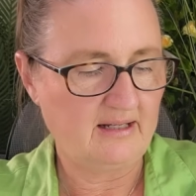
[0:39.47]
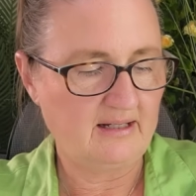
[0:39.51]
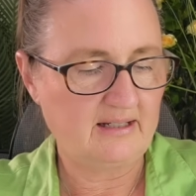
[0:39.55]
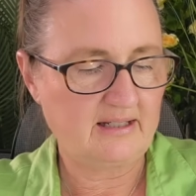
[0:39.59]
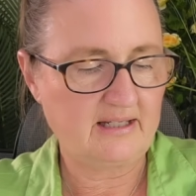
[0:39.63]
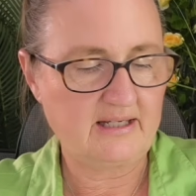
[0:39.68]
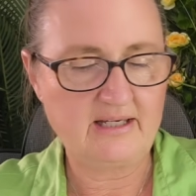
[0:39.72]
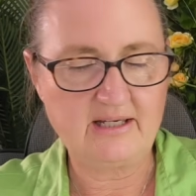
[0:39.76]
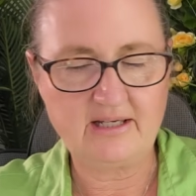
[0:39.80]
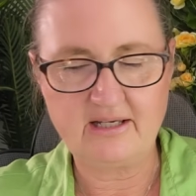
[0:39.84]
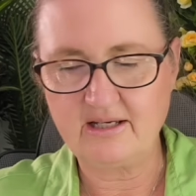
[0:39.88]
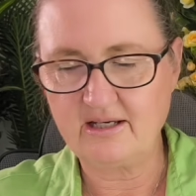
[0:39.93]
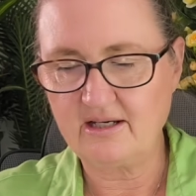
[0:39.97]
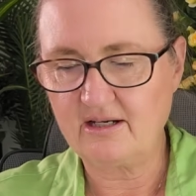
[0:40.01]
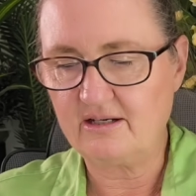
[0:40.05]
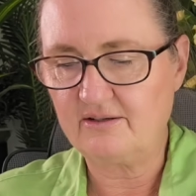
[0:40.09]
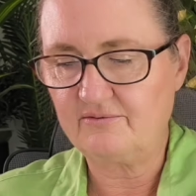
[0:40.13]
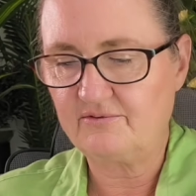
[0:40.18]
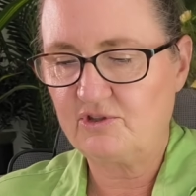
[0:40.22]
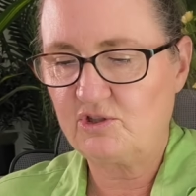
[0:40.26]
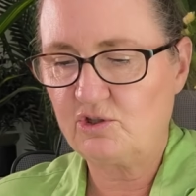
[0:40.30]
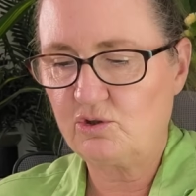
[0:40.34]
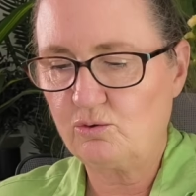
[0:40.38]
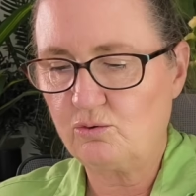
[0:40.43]
King
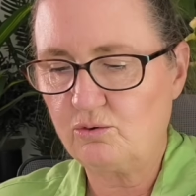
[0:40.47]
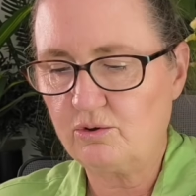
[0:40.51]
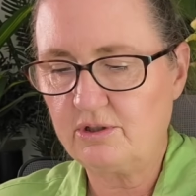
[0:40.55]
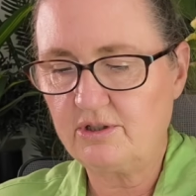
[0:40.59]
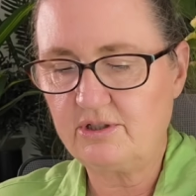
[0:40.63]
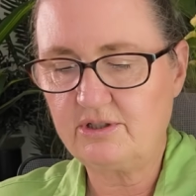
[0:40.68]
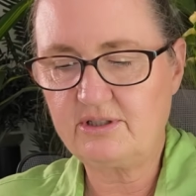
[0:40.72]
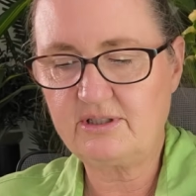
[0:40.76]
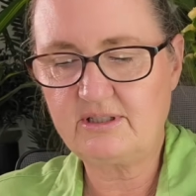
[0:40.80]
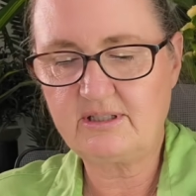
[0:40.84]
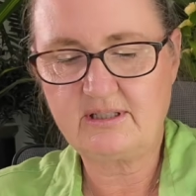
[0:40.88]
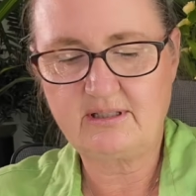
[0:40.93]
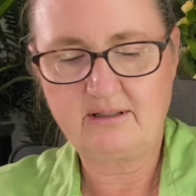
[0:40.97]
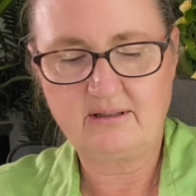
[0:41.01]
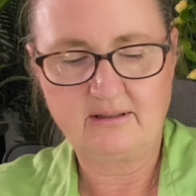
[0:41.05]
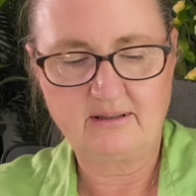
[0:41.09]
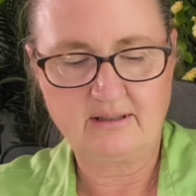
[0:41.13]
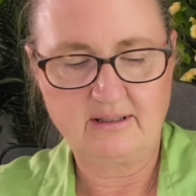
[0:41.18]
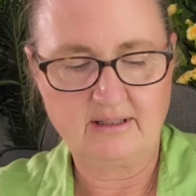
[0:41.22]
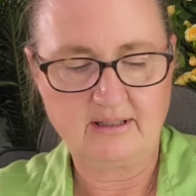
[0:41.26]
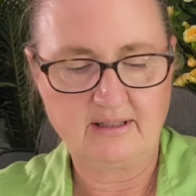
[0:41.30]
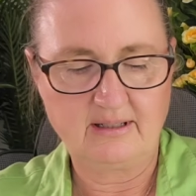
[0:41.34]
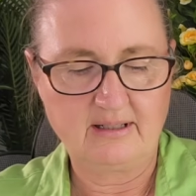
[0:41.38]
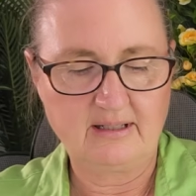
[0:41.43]
of Swords,
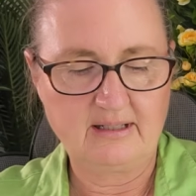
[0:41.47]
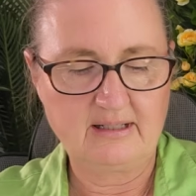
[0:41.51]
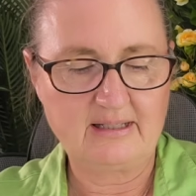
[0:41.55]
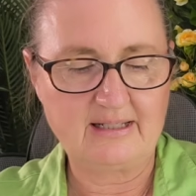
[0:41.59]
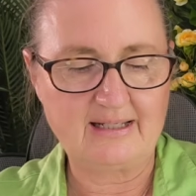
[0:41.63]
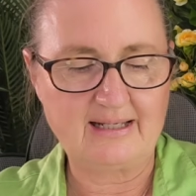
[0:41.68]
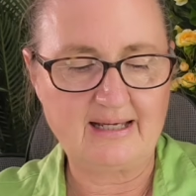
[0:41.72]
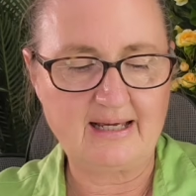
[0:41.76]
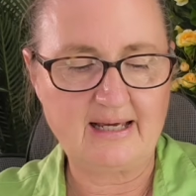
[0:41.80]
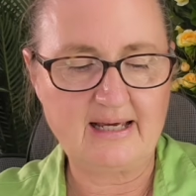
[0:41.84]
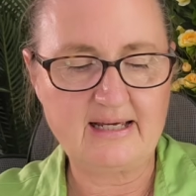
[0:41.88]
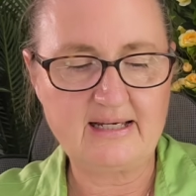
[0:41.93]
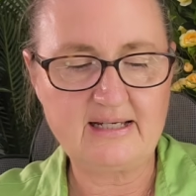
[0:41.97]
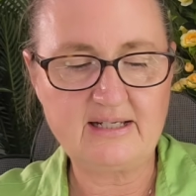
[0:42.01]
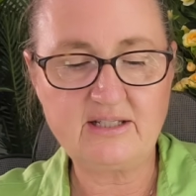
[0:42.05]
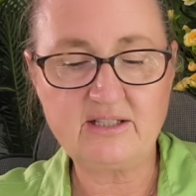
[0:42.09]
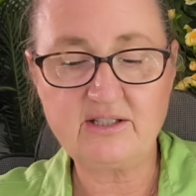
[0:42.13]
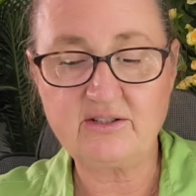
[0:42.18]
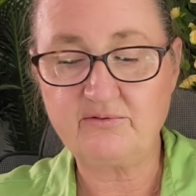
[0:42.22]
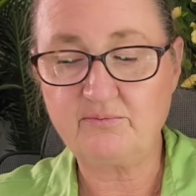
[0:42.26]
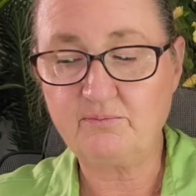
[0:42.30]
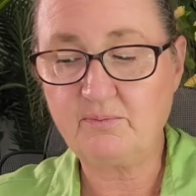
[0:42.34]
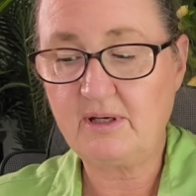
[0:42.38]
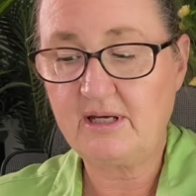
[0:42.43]
the
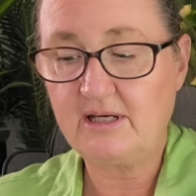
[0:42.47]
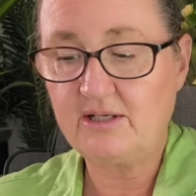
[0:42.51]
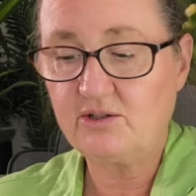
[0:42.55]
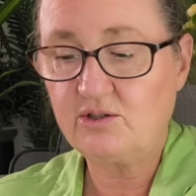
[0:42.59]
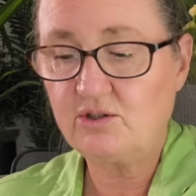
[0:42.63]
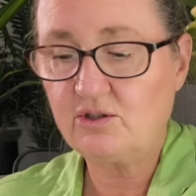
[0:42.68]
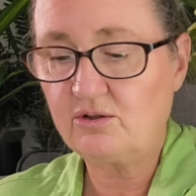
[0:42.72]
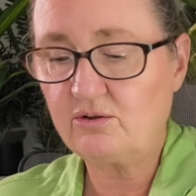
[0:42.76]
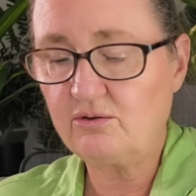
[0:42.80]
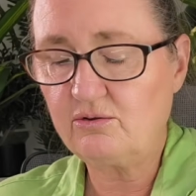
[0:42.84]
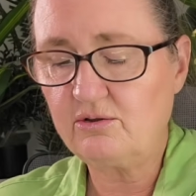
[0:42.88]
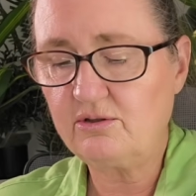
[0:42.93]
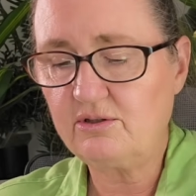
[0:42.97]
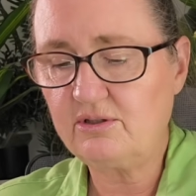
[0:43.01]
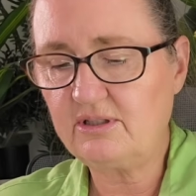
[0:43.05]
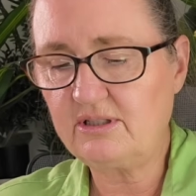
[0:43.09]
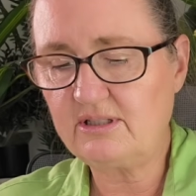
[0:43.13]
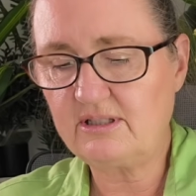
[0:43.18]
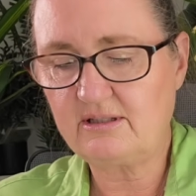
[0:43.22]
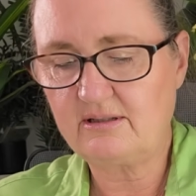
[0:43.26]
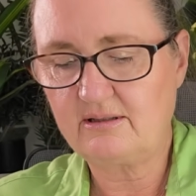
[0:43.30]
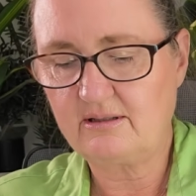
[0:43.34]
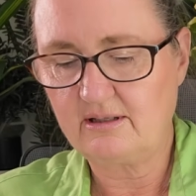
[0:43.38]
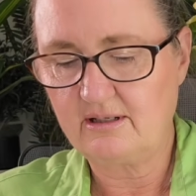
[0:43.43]
Ace of
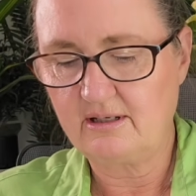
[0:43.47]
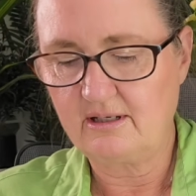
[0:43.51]
Pentacles.